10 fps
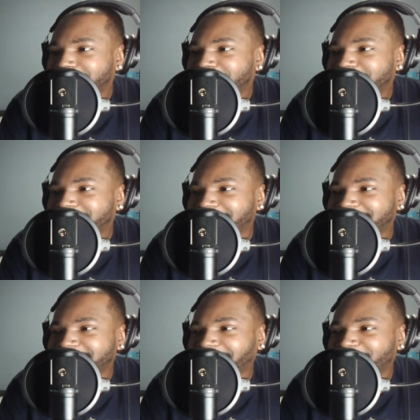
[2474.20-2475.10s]
Said,
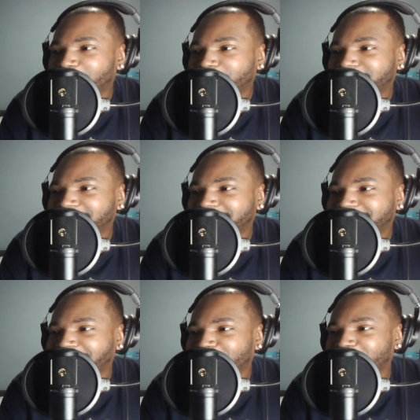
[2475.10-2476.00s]
just got here but took a
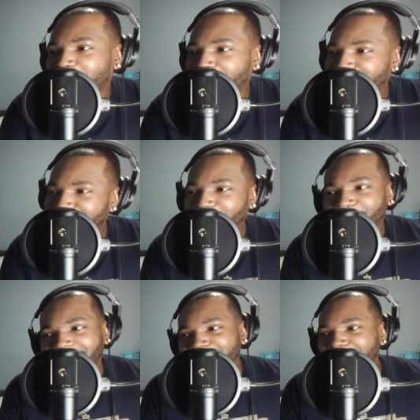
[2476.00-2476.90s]
shot on the principal.
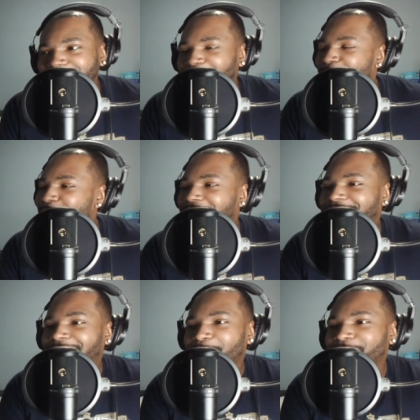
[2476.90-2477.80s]
That's what's up, Kool-Aid.
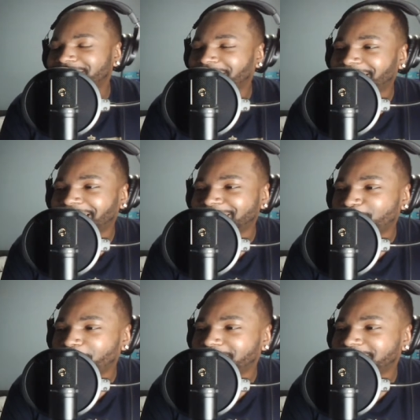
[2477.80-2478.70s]
I appreciate that. And
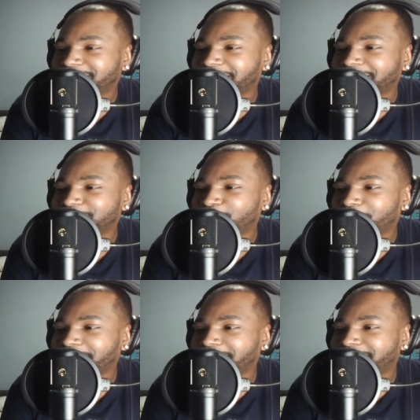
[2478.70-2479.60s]
speaking of shots, go
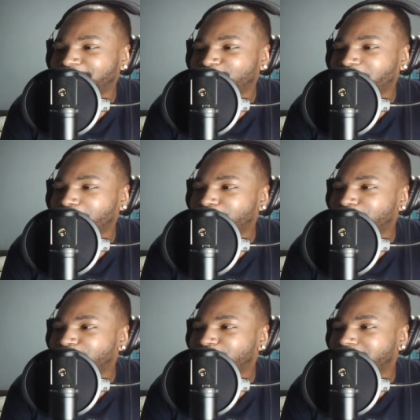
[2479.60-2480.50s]
ahead and drop
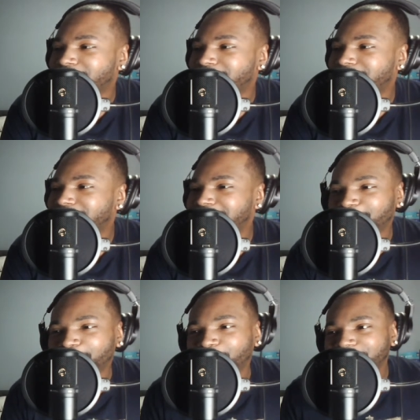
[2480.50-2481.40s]
those
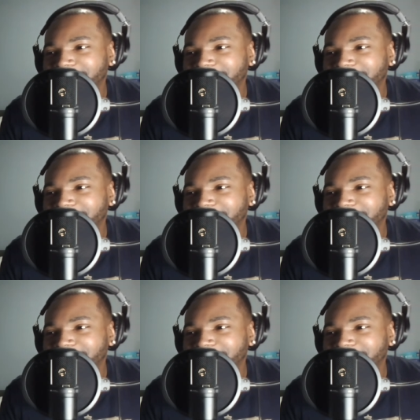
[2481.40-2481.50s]
emoji.